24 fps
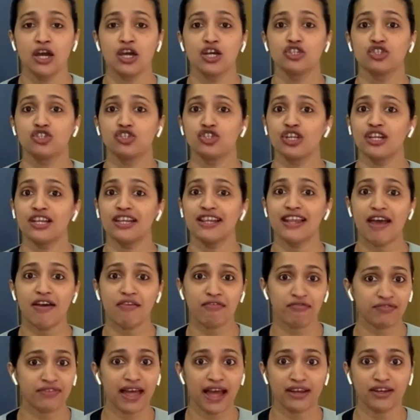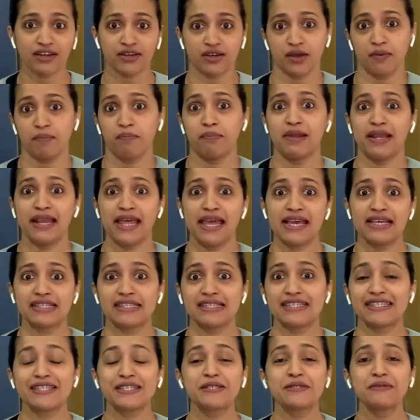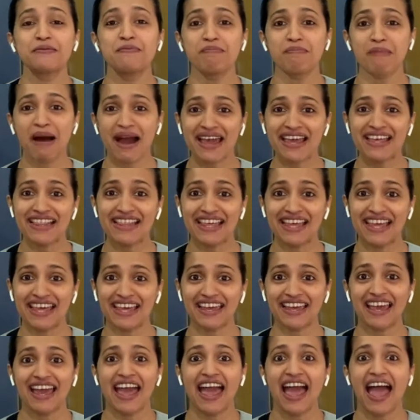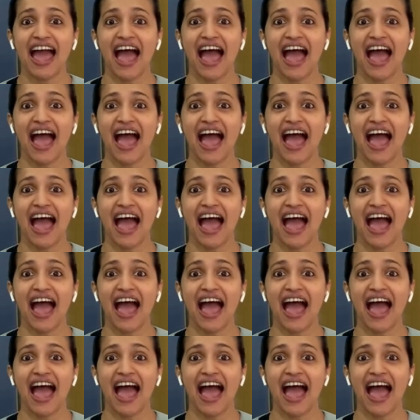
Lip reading: She left that place smiling,